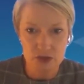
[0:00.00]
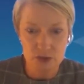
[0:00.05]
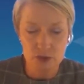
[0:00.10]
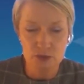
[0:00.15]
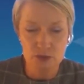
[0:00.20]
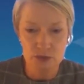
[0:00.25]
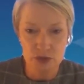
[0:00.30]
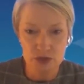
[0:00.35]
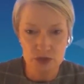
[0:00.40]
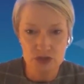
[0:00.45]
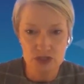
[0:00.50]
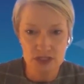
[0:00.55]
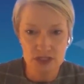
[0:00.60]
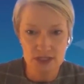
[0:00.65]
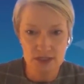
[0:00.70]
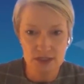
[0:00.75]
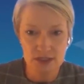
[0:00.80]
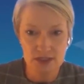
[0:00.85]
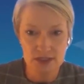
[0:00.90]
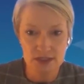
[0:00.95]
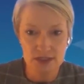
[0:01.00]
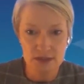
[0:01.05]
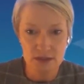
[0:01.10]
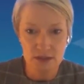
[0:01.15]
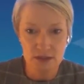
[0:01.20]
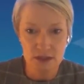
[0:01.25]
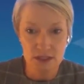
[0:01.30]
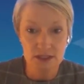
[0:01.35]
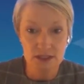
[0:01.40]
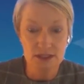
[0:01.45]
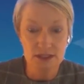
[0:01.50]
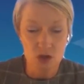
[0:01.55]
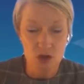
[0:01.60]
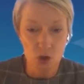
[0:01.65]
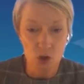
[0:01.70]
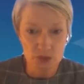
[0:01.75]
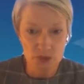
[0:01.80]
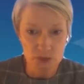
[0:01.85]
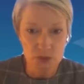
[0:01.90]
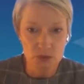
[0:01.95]
approach is the
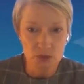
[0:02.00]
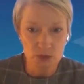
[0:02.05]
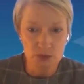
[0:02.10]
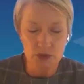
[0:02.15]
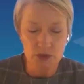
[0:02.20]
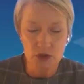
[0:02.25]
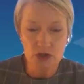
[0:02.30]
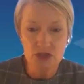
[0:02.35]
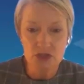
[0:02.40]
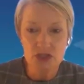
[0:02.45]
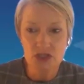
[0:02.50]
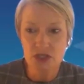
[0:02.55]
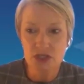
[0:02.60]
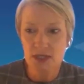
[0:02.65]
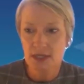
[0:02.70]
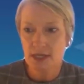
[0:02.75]
optimal approach.